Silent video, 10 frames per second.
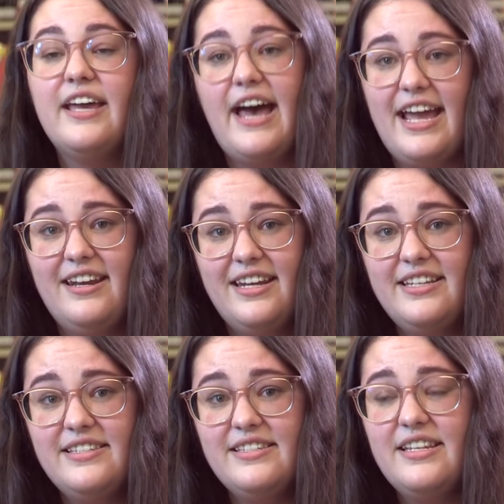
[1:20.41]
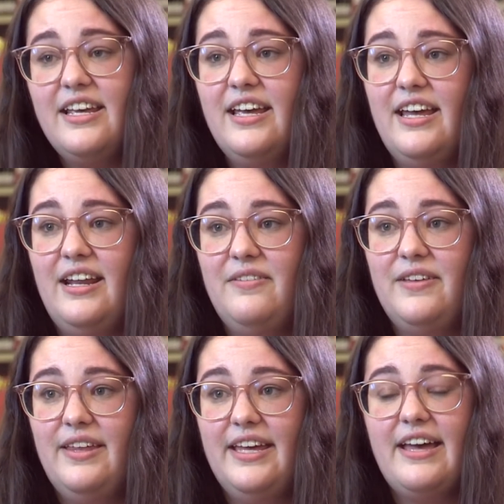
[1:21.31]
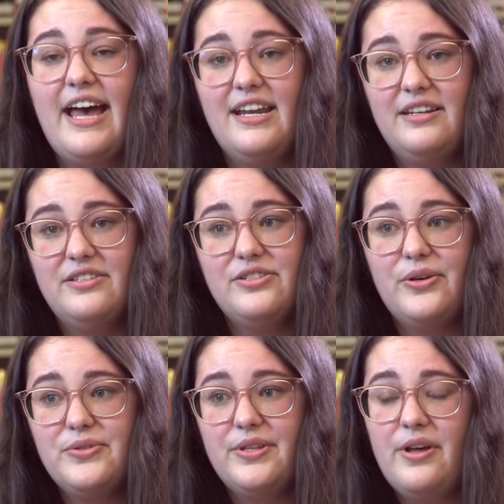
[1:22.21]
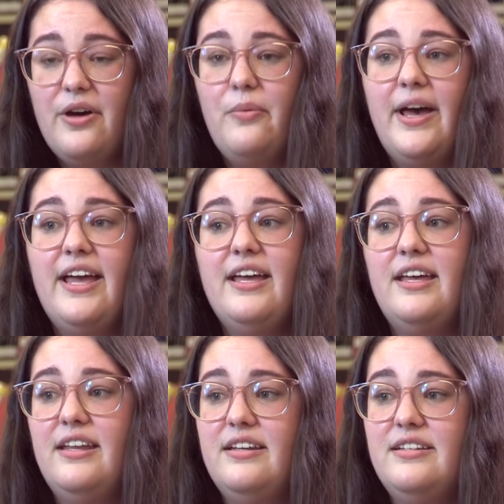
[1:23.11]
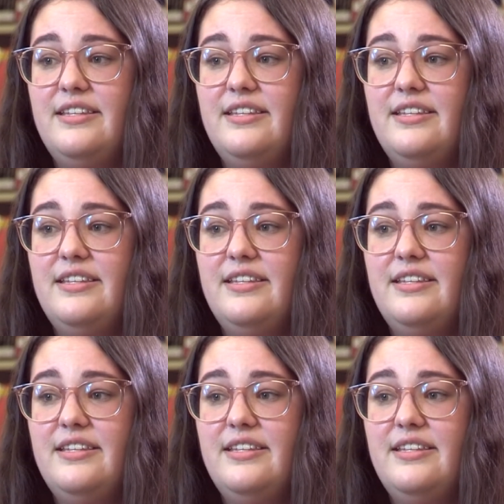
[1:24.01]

kindness and I feel like kindness goes a long way and